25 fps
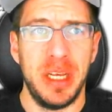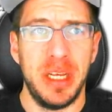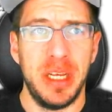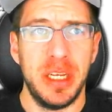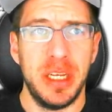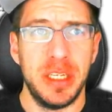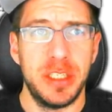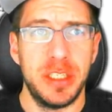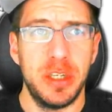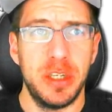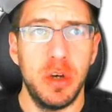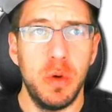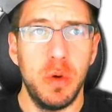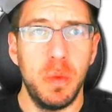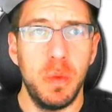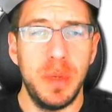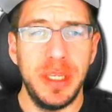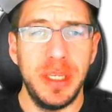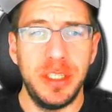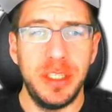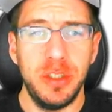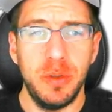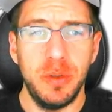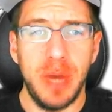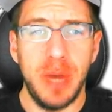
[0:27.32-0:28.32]
So we
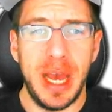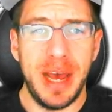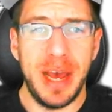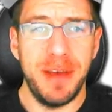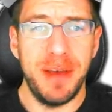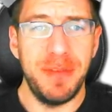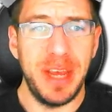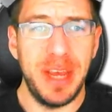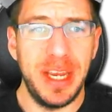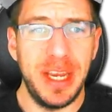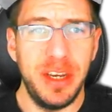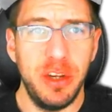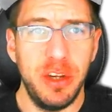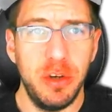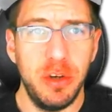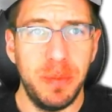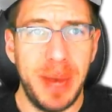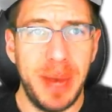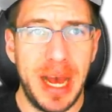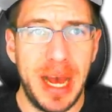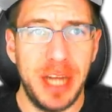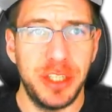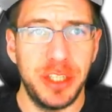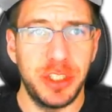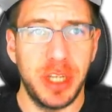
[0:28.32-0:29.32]
do have a new
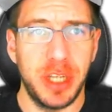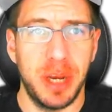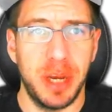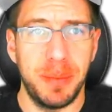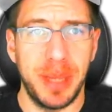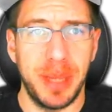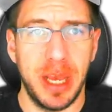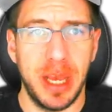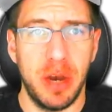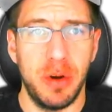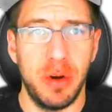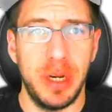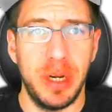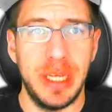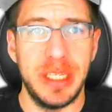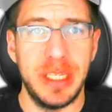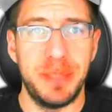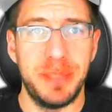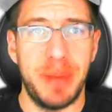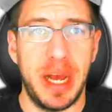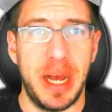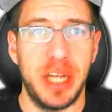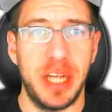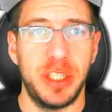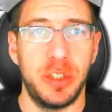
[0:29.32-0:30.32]
patch coming out. It's
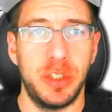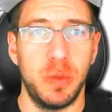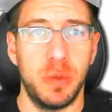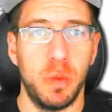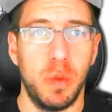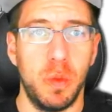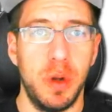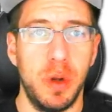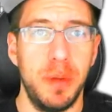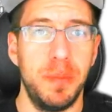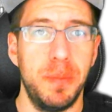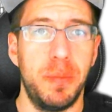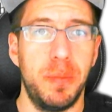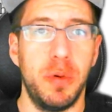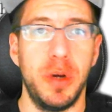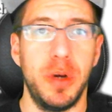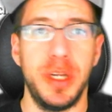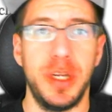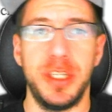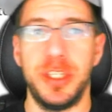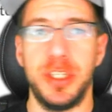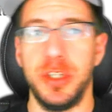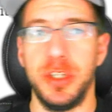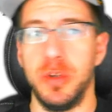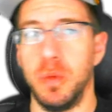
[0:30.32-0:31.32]
patch
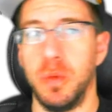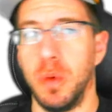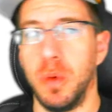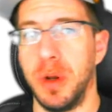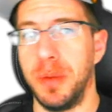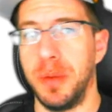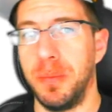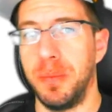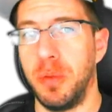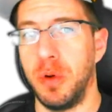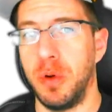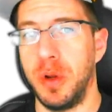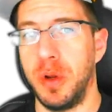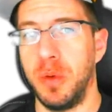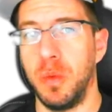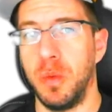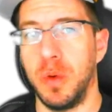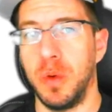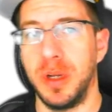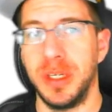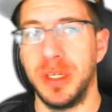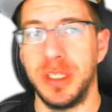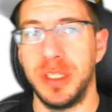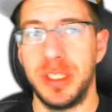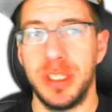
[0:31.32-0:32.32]

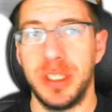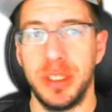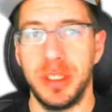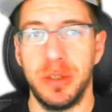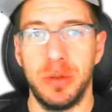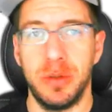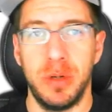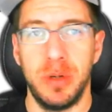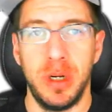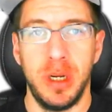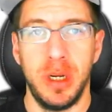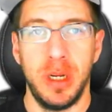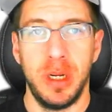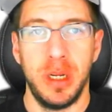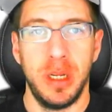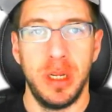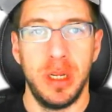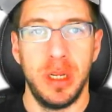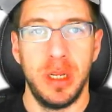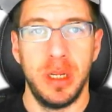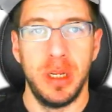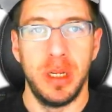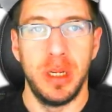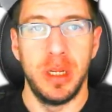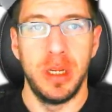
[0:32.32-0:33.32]
1.2.1.12.
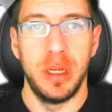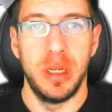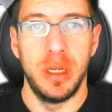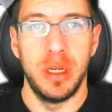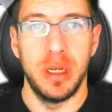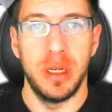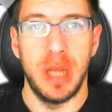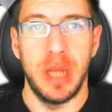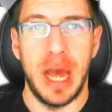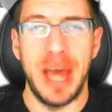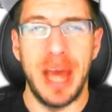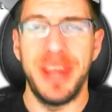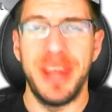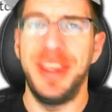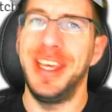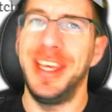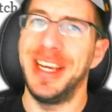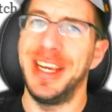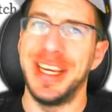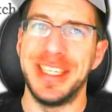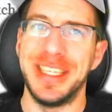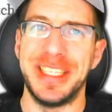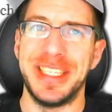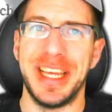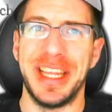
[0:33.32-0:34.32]
I think
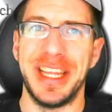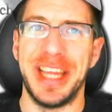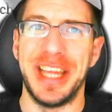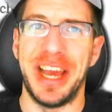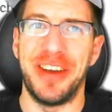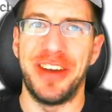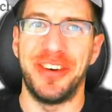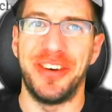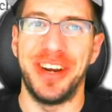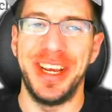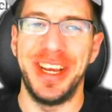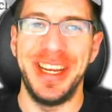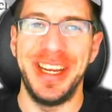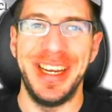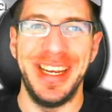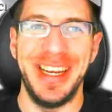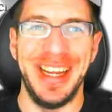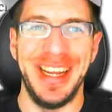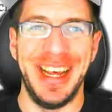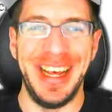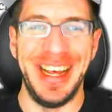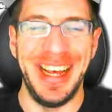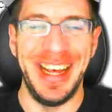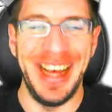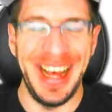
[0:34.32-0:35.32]
I said that right.
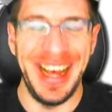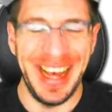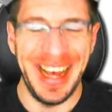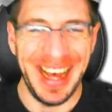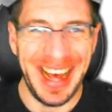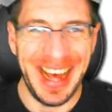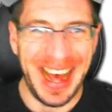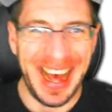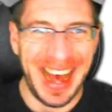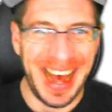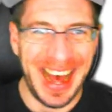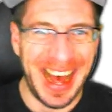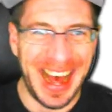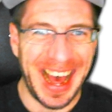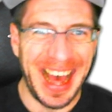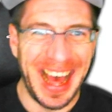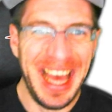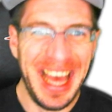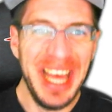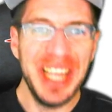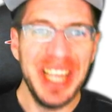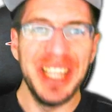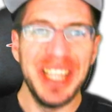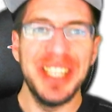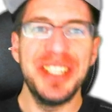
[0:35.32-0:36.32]

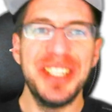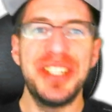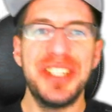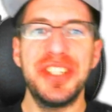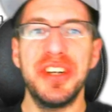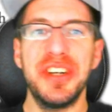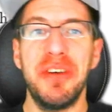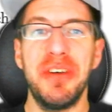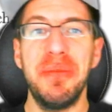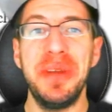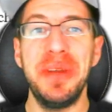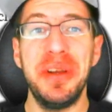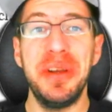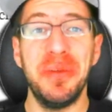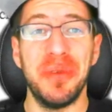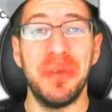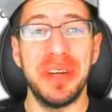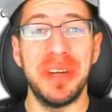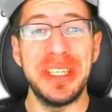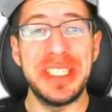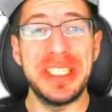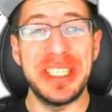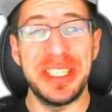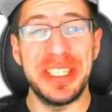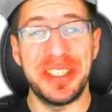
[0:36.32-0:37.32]
There's so many
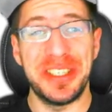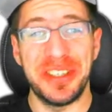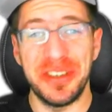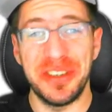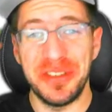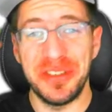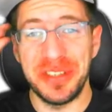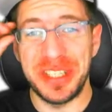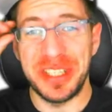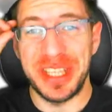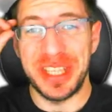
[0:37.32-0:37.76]
ones and twos.